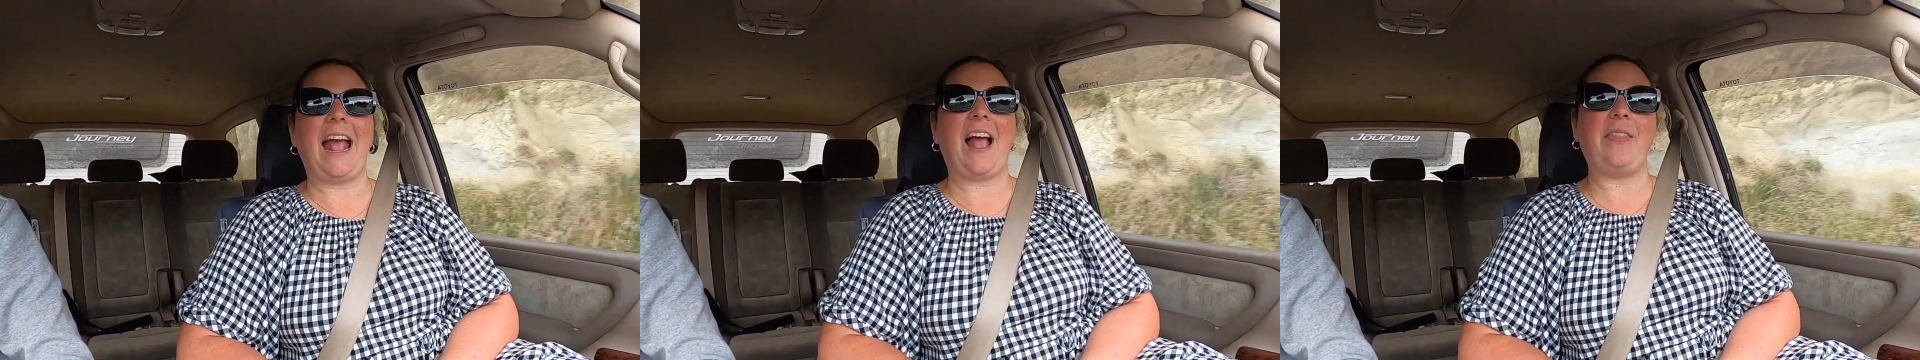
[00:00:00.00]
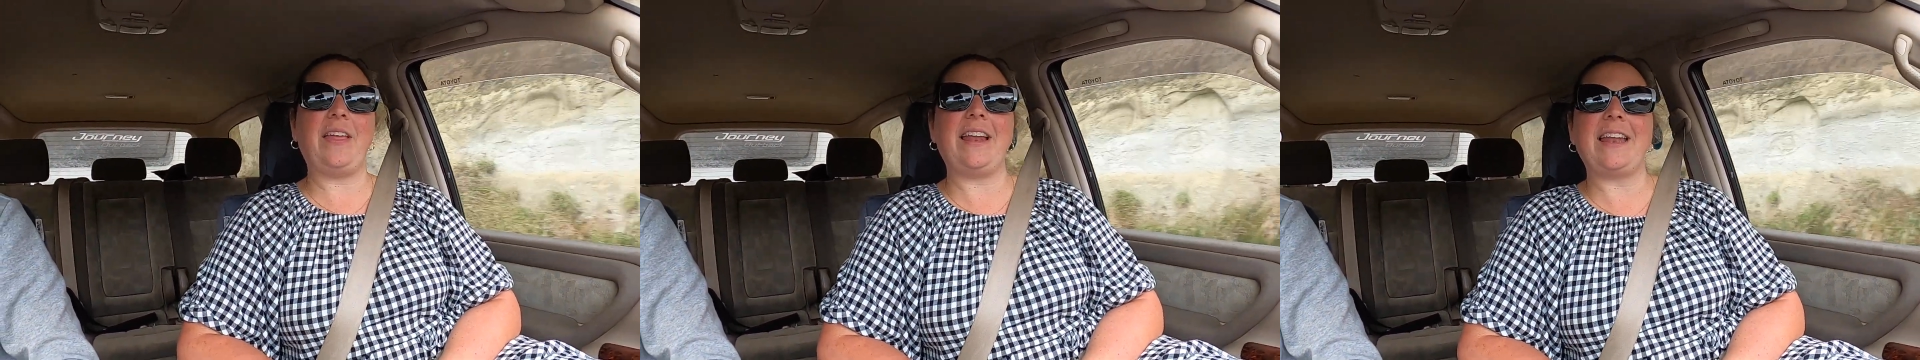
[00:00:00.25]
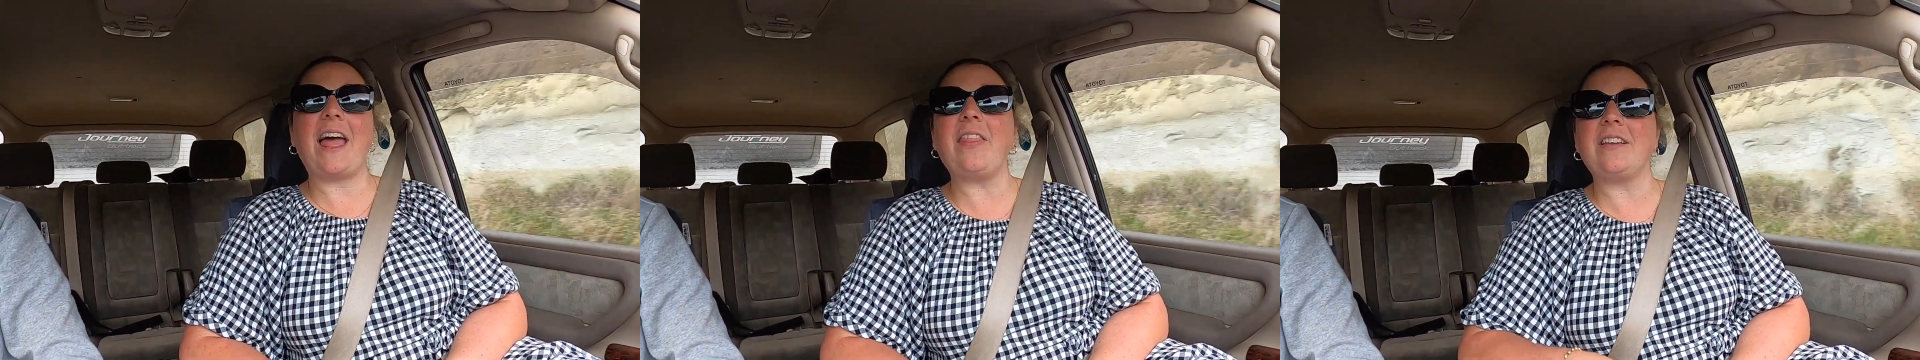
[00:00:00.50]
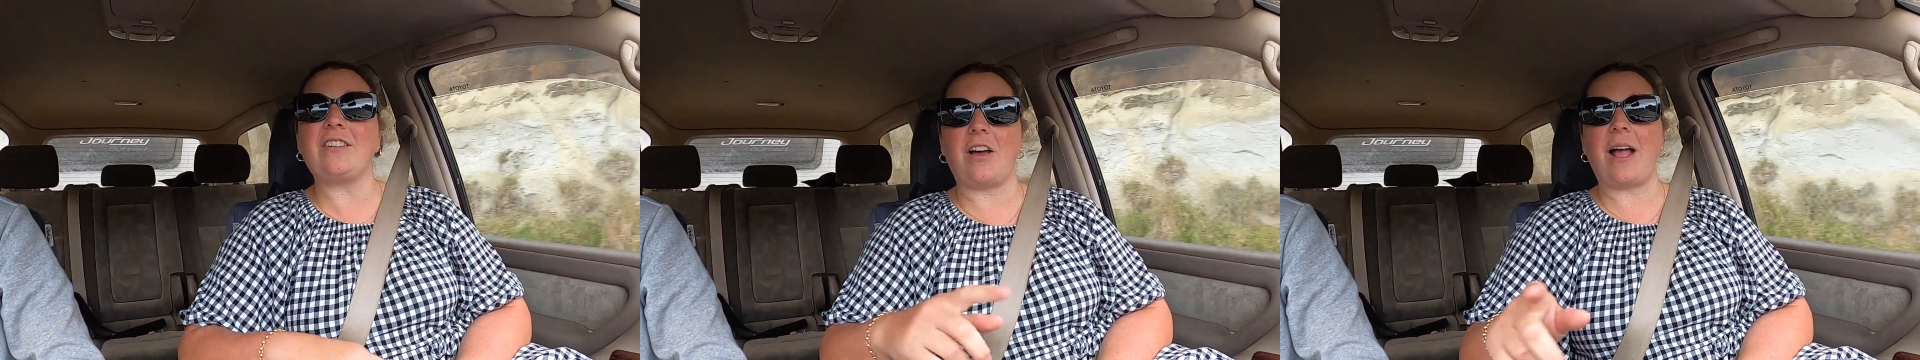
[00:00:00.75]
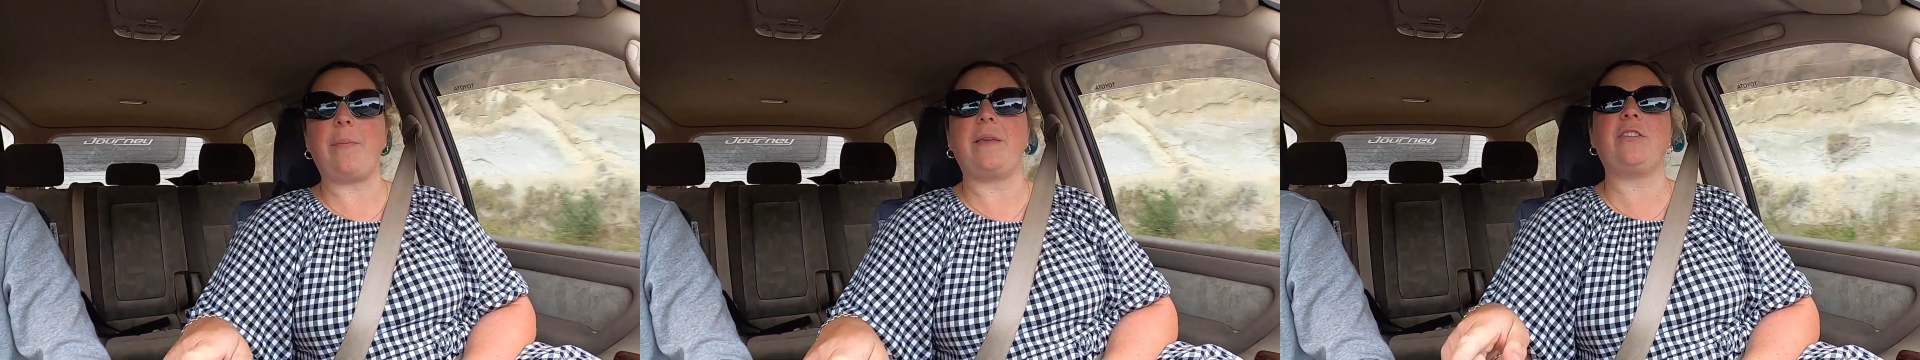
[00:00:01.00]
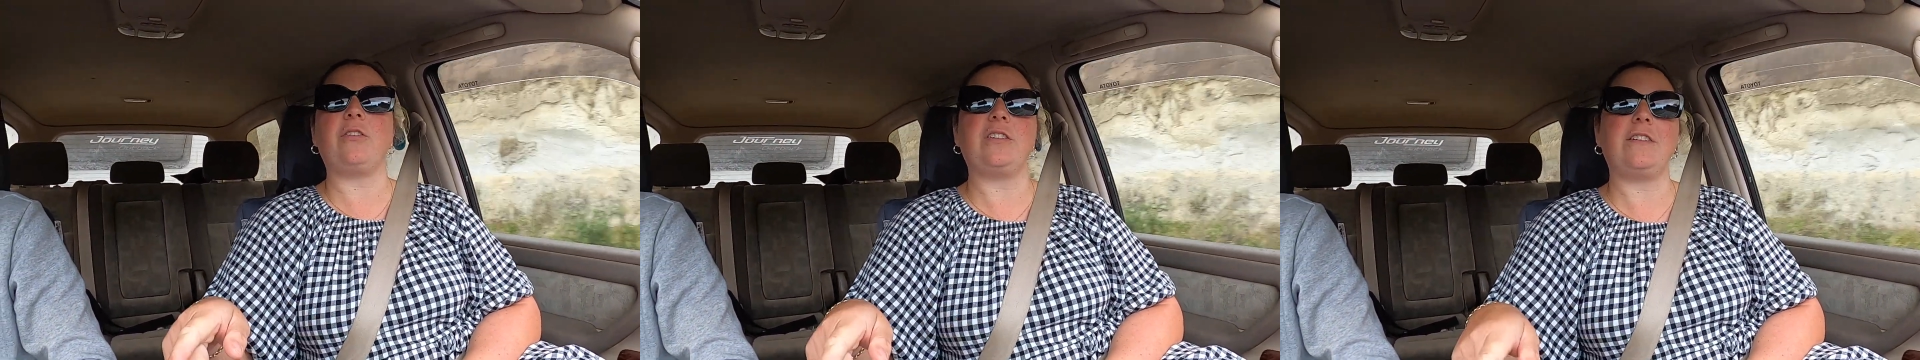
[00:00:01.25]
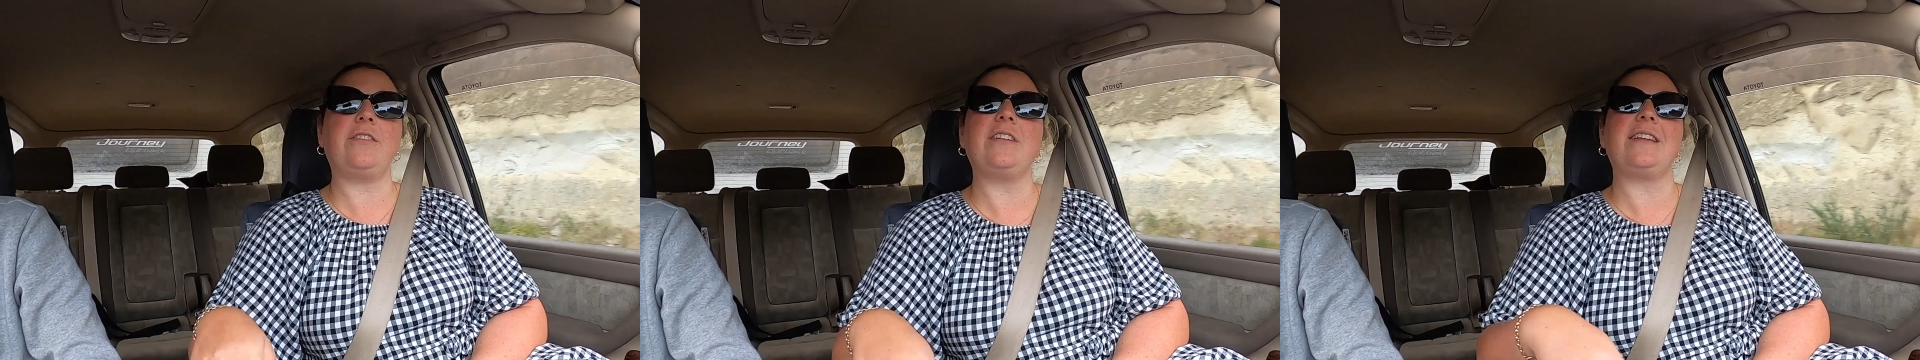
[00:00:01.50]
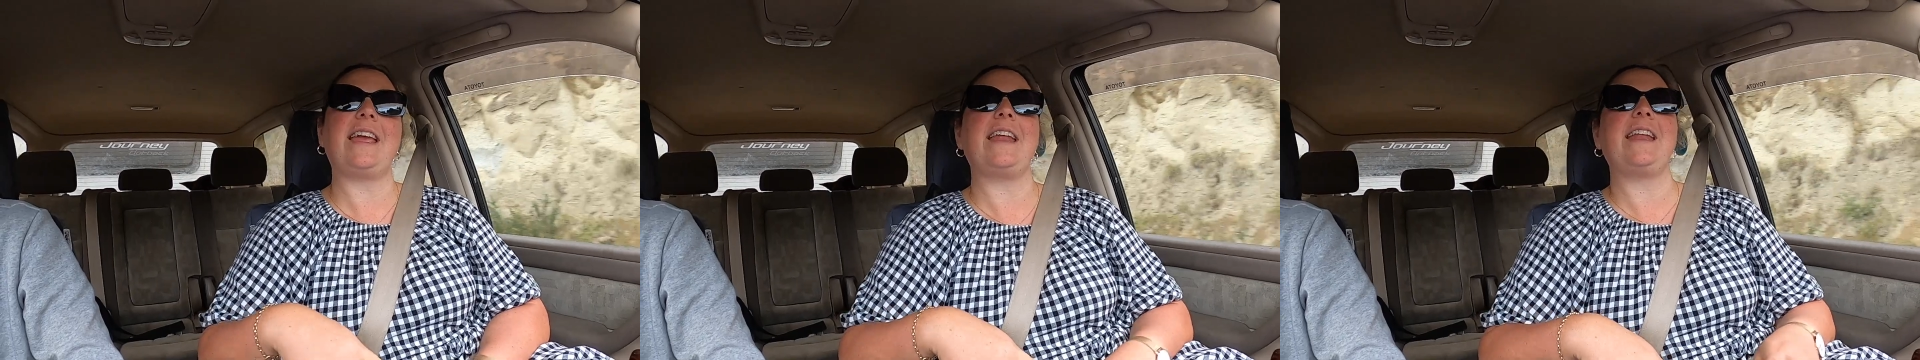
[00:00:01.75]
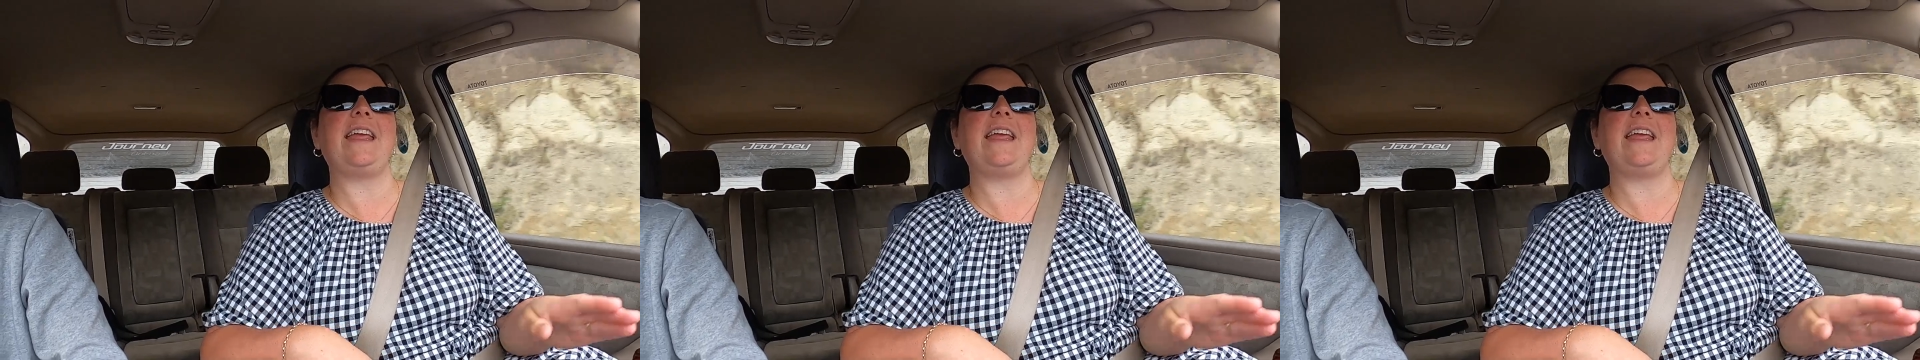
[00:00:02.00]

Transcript: And then another time I saw a different dad.